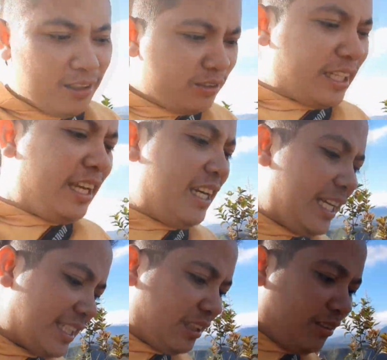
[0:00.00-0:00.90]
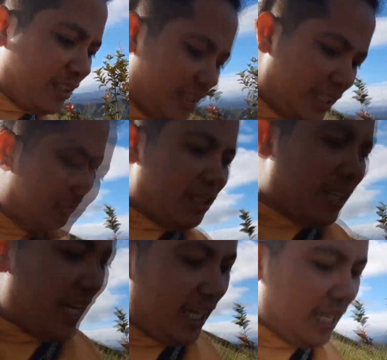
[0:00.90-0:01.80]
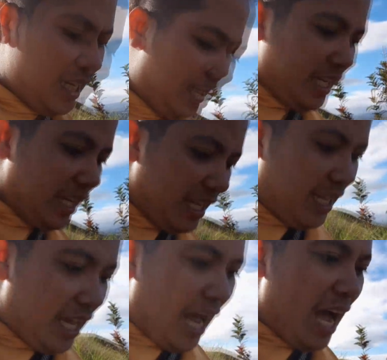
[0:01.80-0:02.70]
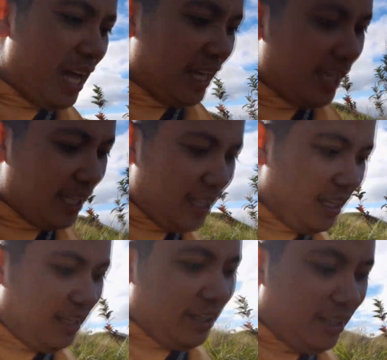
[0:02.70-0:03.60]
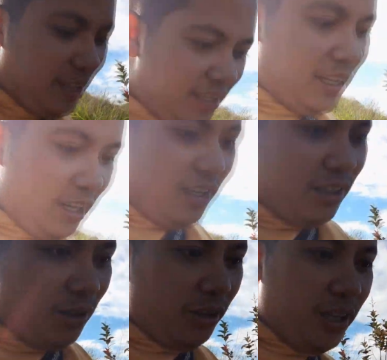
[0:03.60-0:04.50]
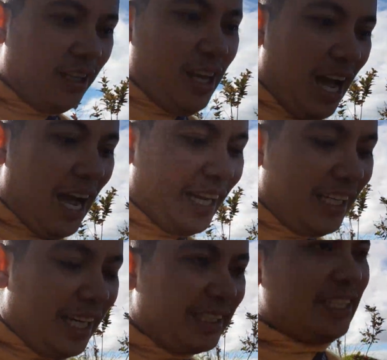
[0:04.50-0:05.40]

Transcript: Unsa next na tong destination ani? Ha? Hoy, again next